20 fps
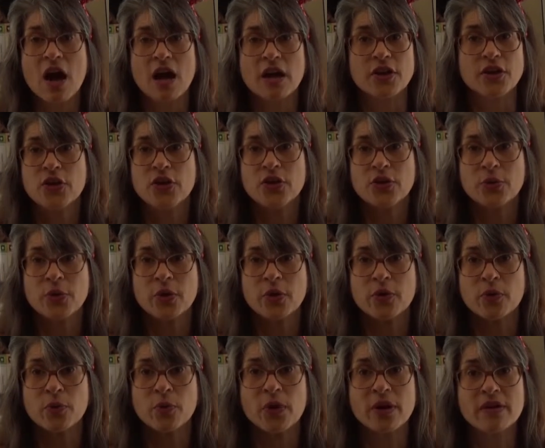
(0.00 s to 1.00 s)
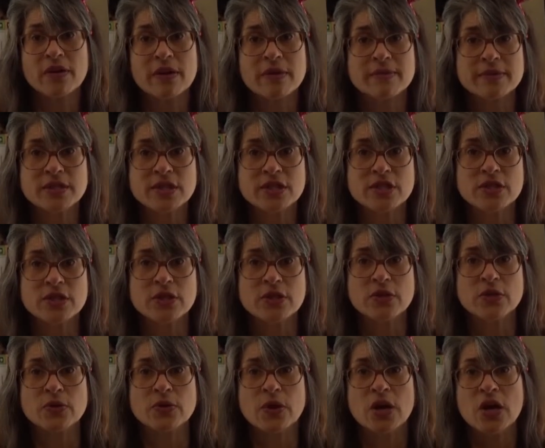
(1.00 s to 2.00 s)
You are welcome
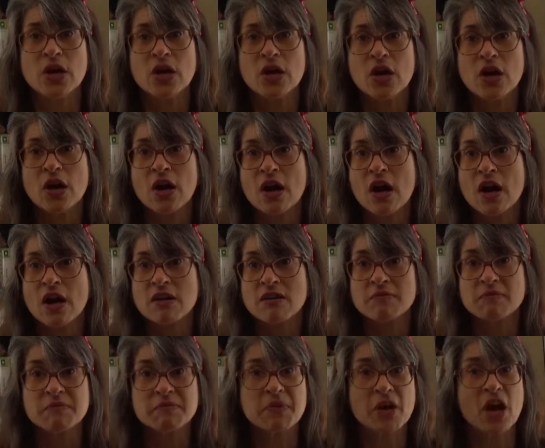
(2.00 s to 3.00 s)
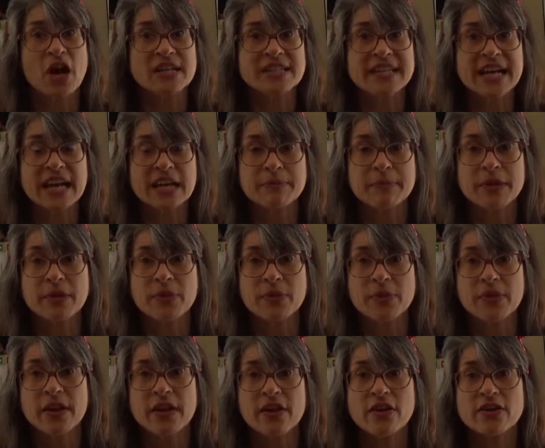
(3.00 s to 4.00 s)
to contact me through
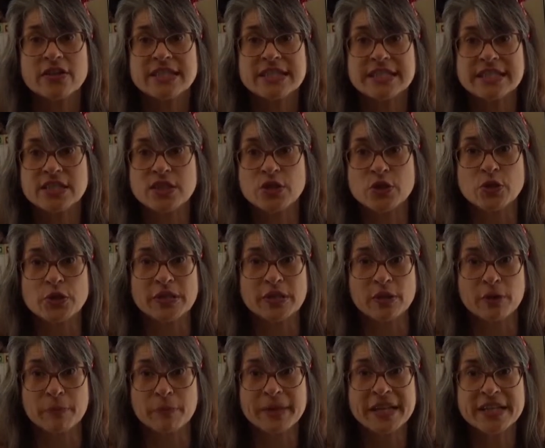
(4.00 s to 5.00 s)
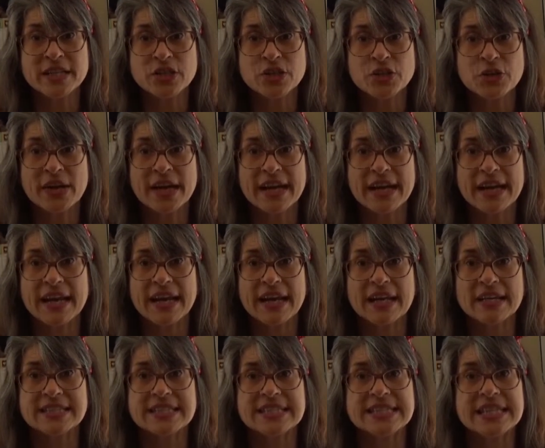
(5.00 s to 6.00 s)
there to do a little pin
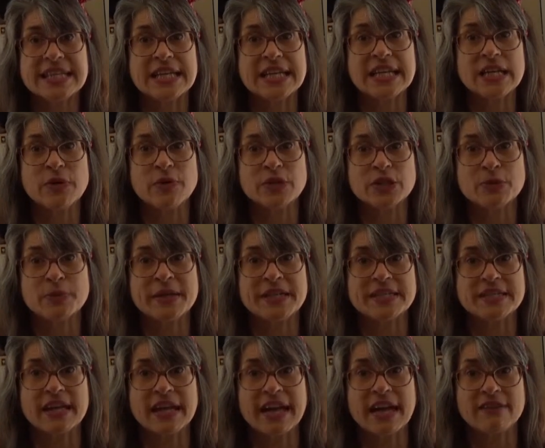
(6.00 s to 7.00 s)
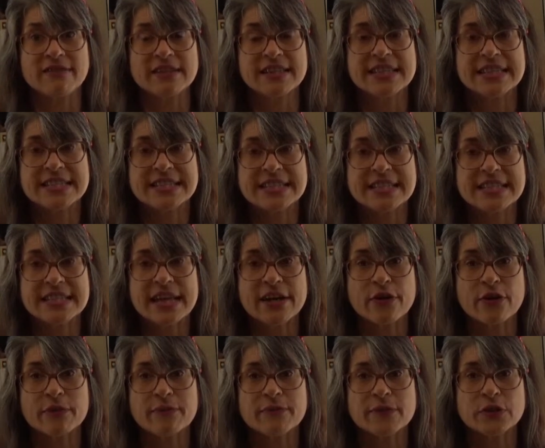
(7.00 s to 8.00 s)
trading, see which pins I have listed that
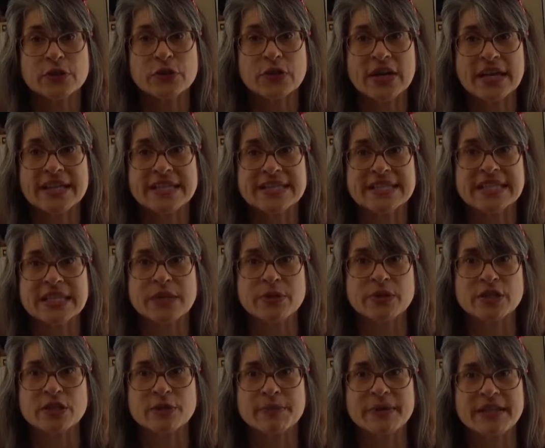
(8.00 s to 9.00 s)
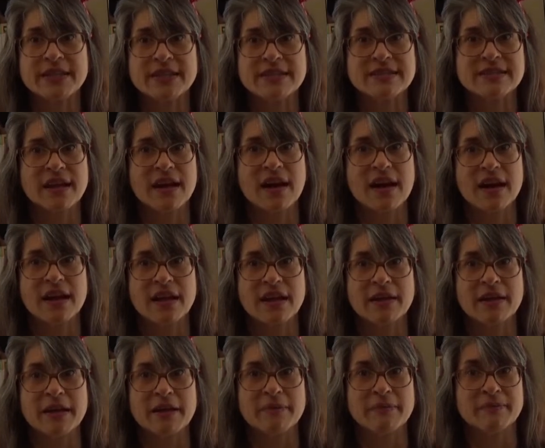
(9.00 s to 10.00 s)
are up for trade, see which pins I
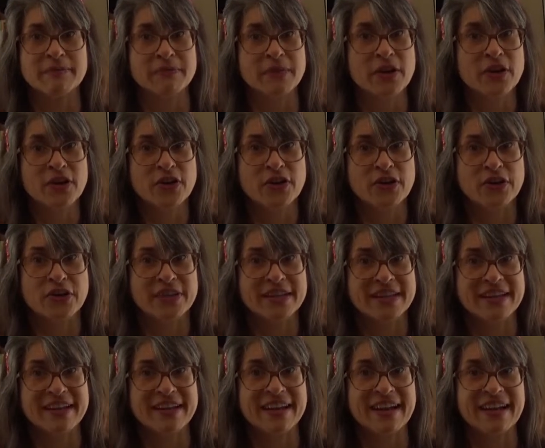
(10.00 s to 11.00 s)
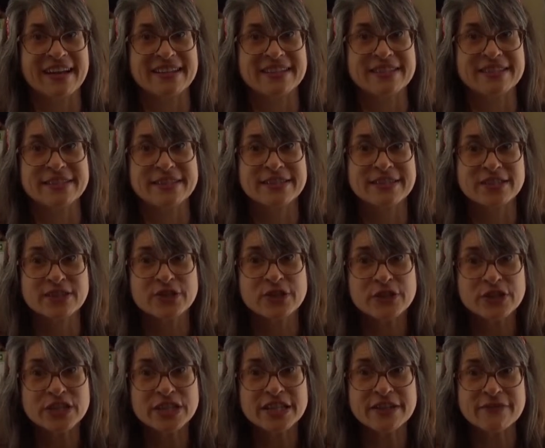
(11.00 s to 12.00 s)
am currently
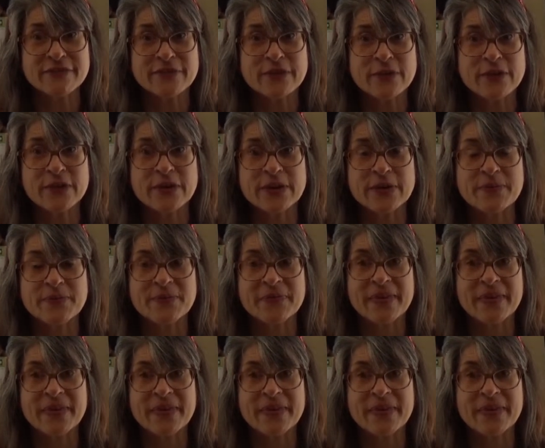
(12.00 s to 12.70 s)
searching for.